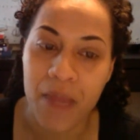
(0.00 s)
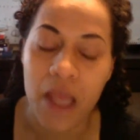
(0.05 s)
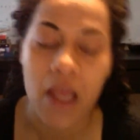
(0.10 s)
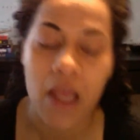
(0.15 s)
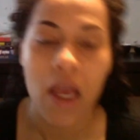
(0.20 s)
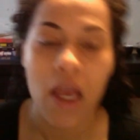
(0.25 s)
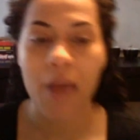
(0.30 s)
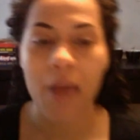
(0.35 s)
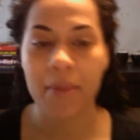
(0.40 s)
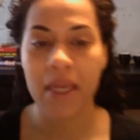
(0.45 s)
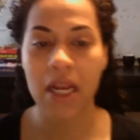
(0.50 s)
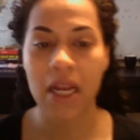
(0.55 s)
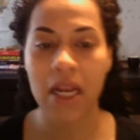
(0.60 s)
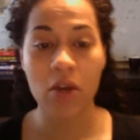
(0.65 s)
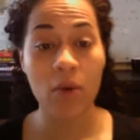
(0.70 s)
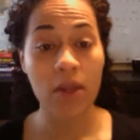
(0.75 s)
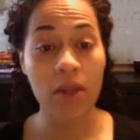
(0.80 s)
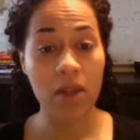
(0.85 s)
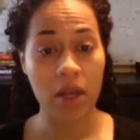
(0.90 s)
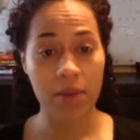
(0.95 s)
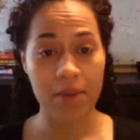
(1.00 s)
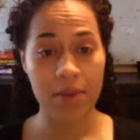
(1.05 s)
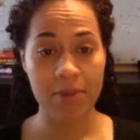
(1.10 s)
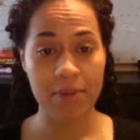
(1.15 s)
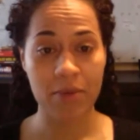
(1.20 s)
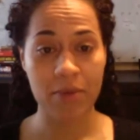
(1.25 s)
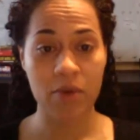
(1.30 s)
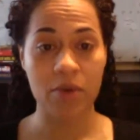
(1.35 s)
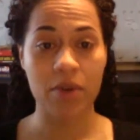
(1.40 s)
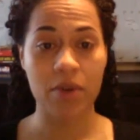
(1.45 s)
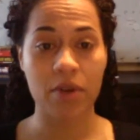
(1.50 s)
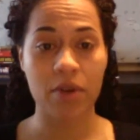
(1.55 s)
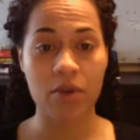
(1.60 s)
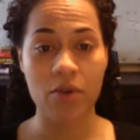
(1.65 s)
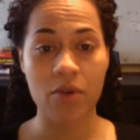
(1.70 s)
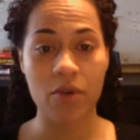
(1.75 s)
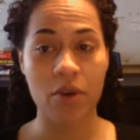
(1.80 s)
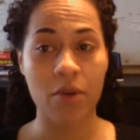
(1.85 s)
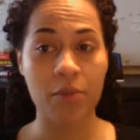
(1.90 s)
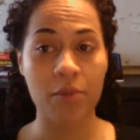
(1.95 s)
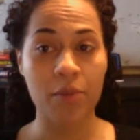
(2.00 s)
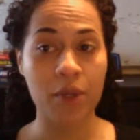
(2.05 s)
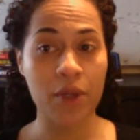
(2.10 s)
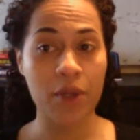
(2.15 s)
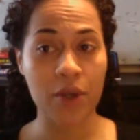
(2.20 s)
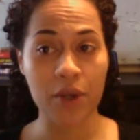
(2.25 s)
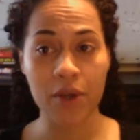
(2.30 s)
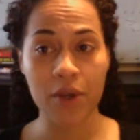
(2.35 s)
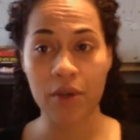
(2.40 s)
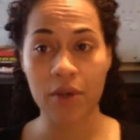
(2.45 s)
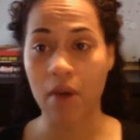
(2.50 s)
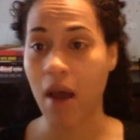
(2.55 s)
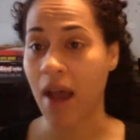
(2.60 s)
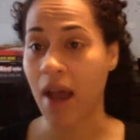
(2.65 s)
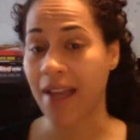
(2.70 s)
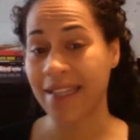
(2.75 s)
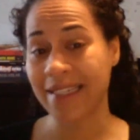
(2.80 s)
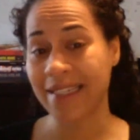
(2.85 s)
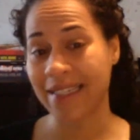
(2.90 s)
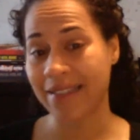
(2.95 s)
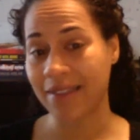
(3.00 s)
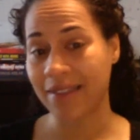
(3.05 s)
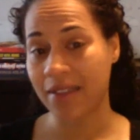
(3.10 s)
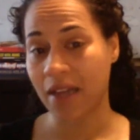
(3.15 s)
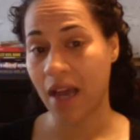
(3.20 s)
I mean, I know a lot of people go to the Cordon Bleu. I didn't.